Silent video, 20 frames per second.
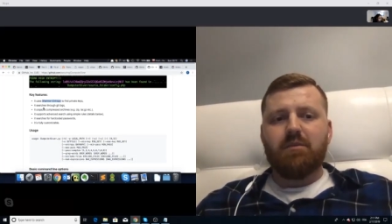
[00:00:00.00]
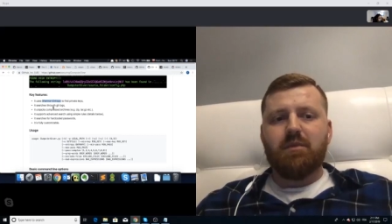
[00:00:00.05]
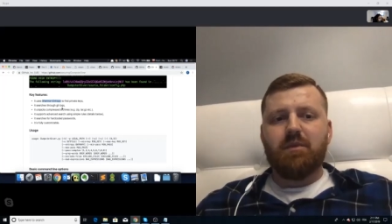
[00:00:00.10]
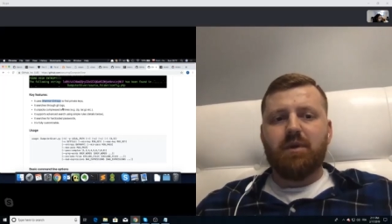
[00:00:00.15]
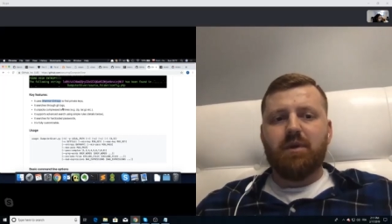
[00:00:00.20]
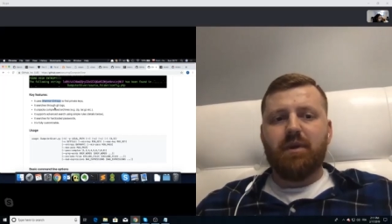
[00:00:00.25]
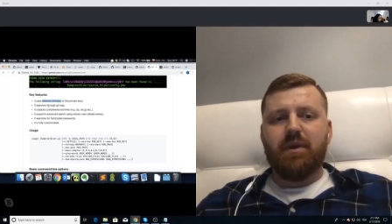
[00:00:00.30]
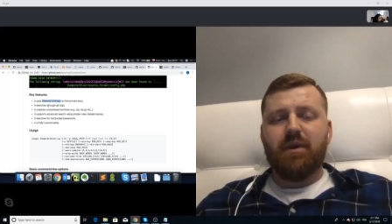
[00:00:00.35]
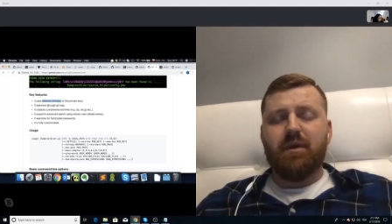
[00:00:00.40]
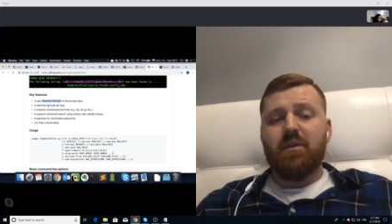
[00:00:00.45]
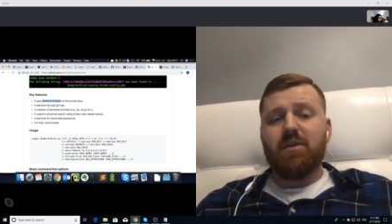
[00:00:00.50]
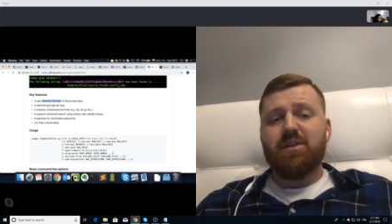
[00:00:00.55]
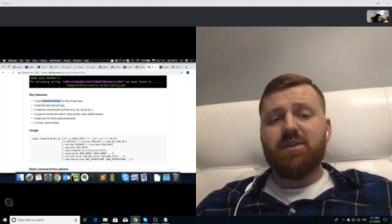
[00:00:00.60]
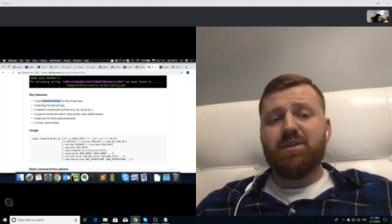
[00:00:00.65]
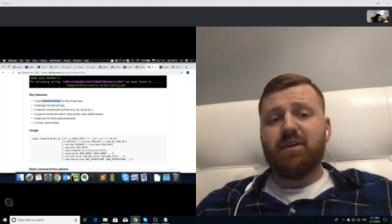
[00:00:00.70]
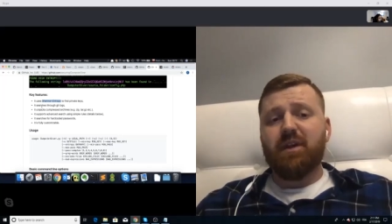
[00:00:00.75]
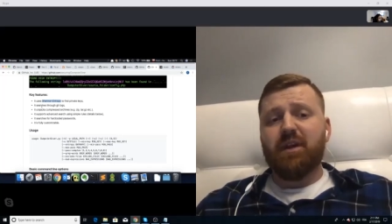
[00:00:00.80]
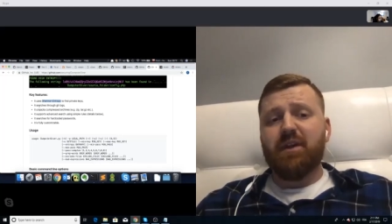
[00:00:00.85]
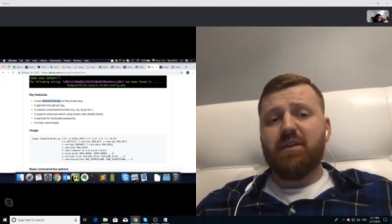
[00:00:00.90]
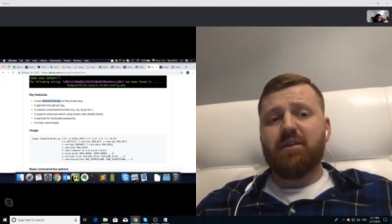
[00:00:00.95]
It also
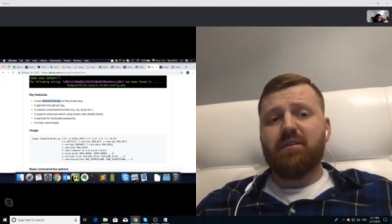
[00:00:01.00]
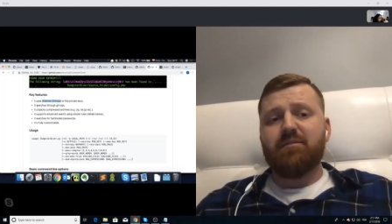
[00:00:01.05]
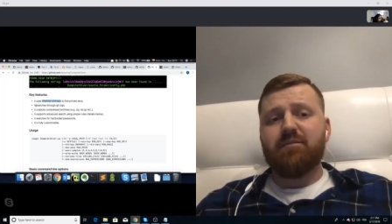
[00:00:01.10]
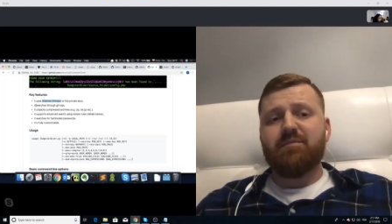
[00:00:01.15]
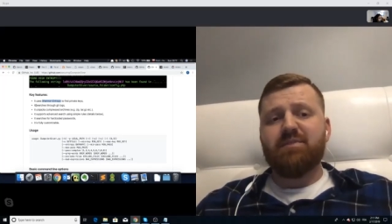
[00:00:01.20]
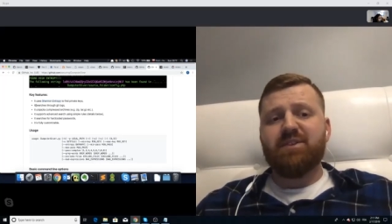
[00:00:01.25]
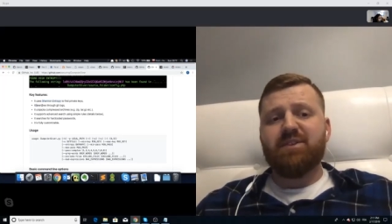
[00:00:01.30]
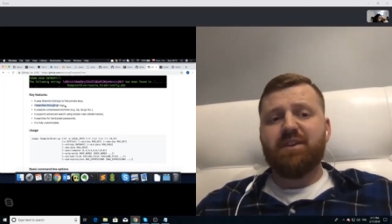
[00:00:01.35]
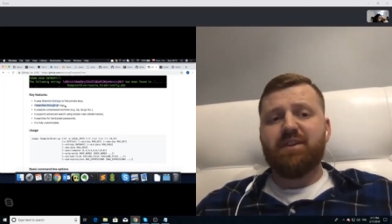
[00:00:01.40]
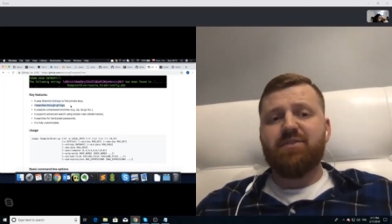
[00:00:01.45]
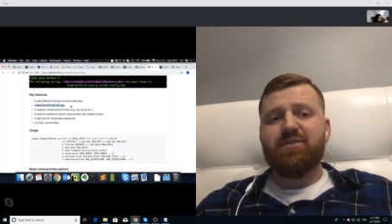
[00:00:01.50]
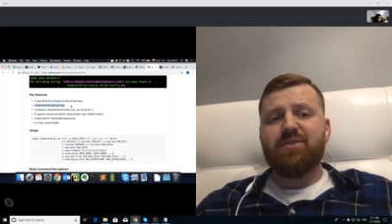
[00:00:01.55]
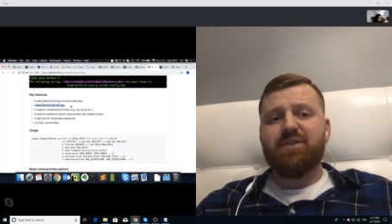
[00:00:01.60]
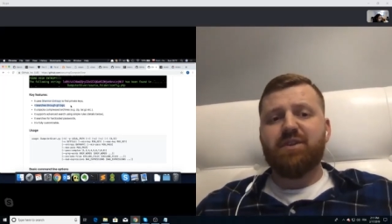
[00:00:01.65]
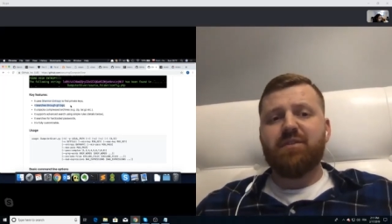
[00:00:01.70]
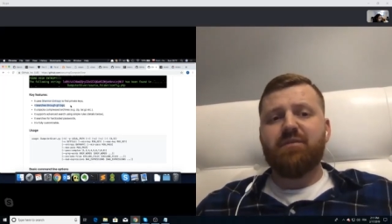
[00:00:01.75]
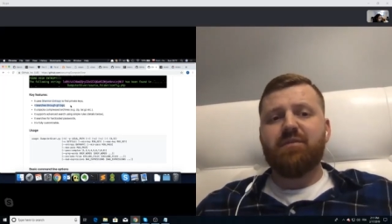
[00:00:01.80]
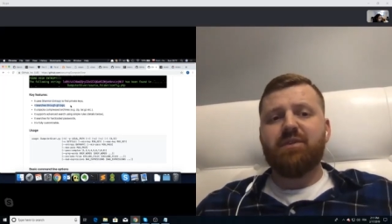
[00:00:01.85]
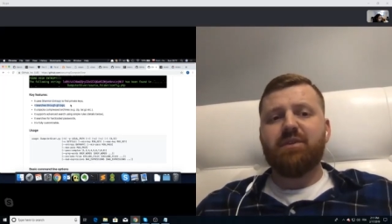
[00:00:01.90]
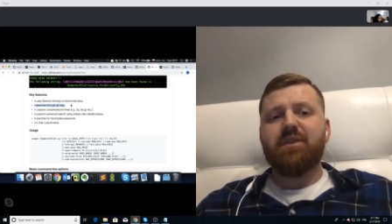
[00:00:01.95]
can search
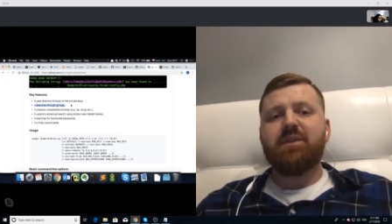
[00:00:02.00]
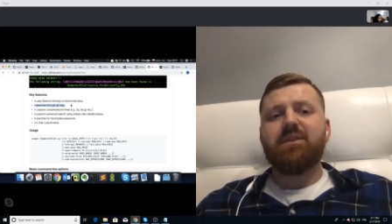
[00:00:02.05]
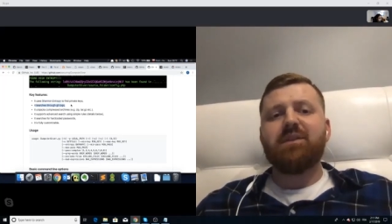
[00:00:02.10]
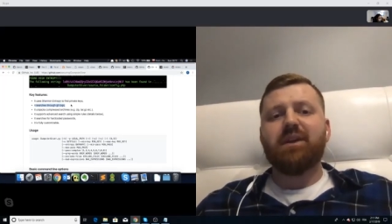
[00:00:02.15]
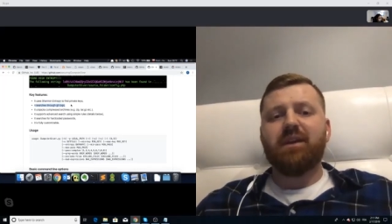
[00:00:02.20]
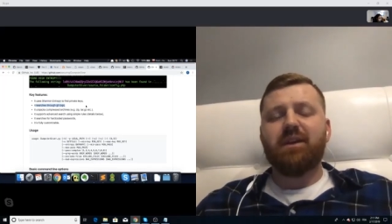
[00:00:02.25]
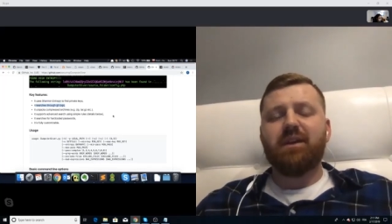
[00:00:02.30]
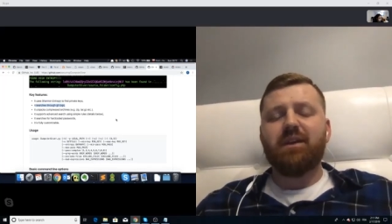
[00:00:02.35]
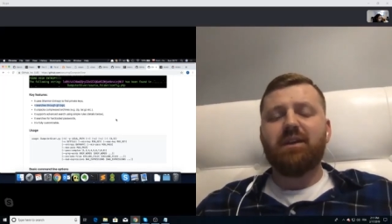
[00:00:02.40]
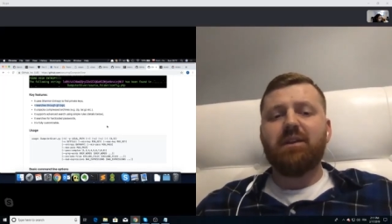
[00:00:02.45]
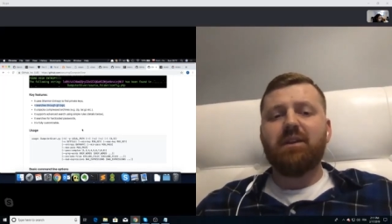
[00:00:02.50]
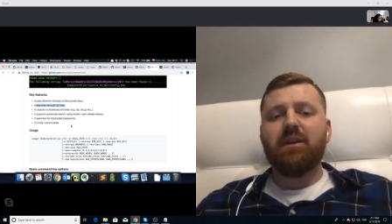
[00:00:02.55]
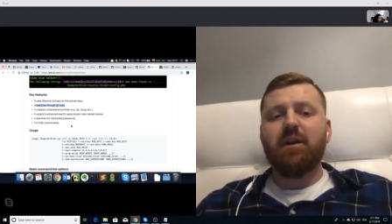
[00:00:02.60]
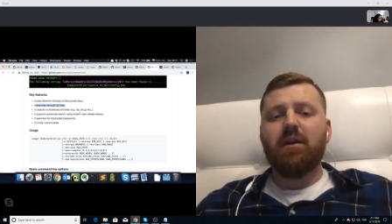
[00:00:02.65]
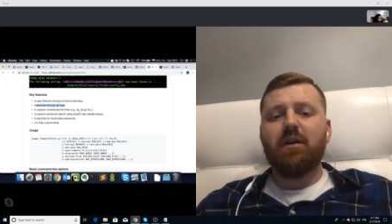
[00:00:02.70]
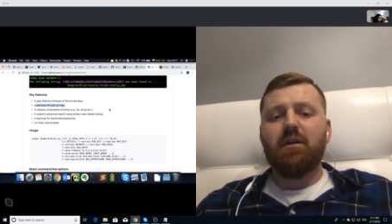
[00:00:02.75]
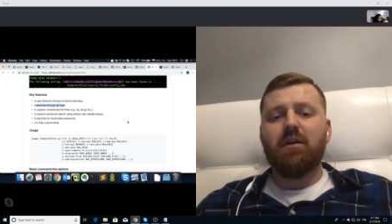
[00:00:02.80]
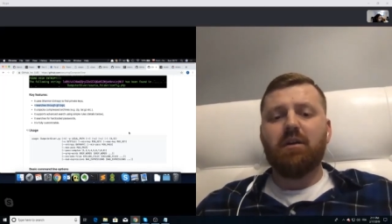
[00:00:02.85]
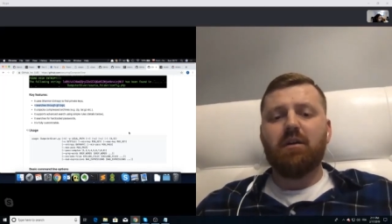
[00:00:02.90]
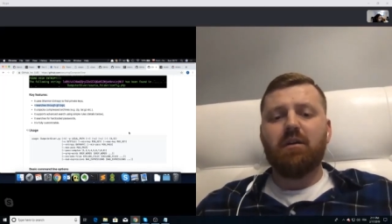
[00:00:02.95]
even in the Git
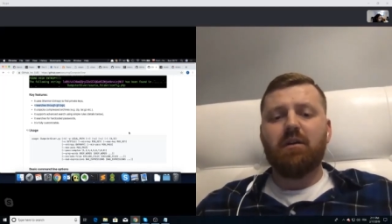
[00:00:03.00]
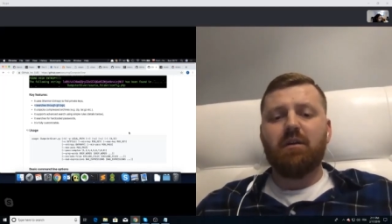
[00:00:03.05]
log.